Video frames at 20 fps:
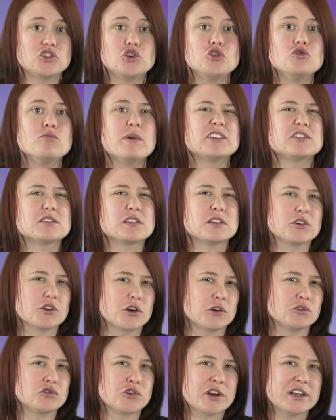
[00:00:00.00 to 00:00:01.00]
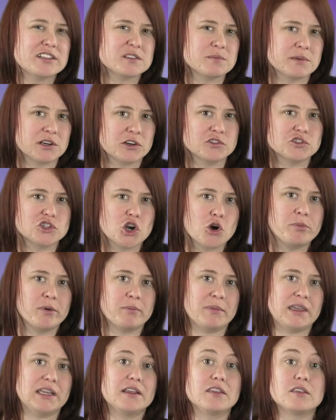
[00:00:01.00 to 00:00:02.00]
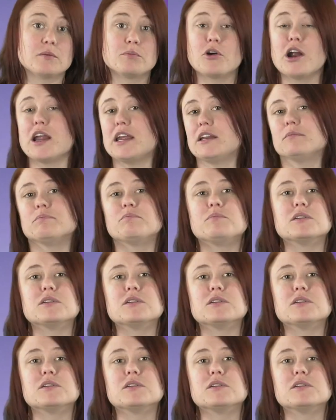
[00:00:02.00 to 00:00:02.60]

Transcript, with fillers: too much of the neurotransmitter dopamine in the brain,